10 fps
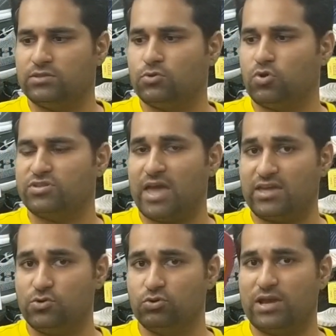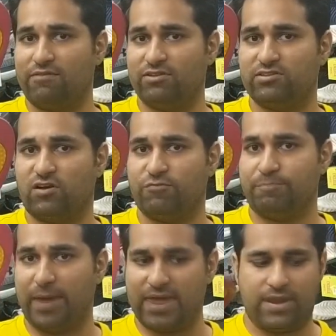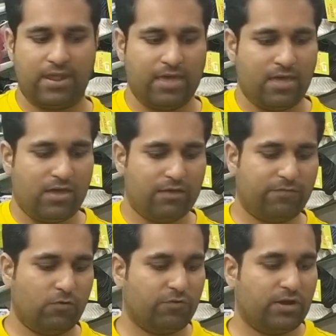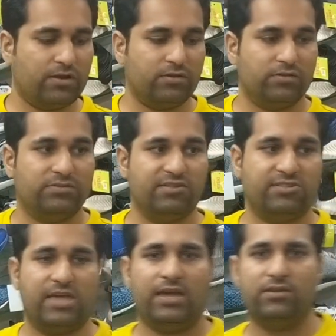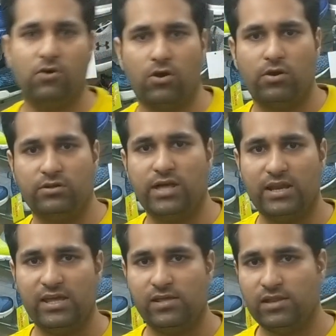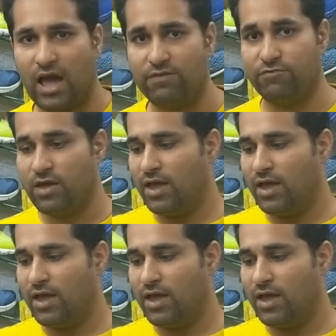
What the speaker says: those acute levels of pain if you wear this thing in your daily life.